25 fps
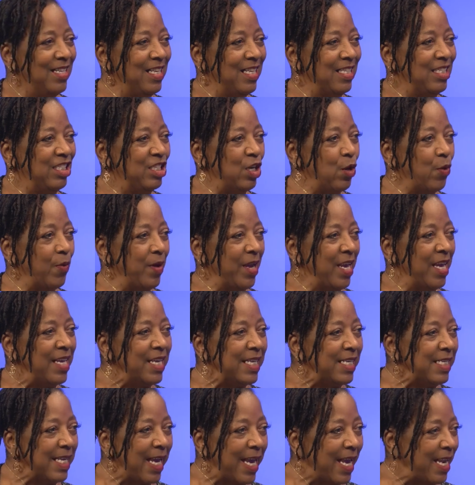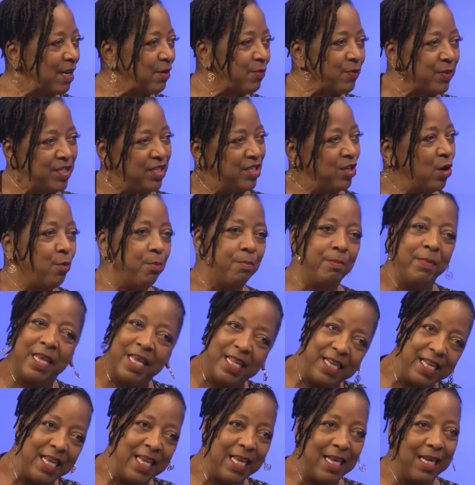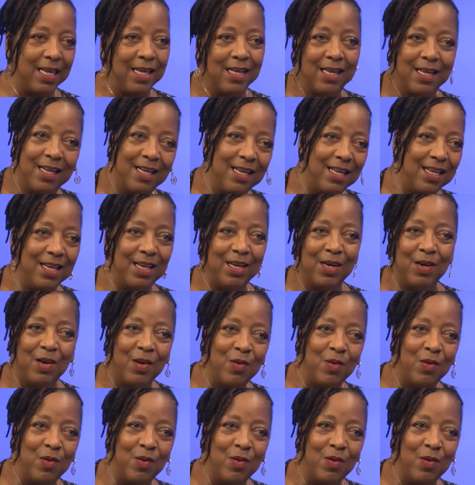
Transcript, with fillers: it's so inundated with so many? Yeah.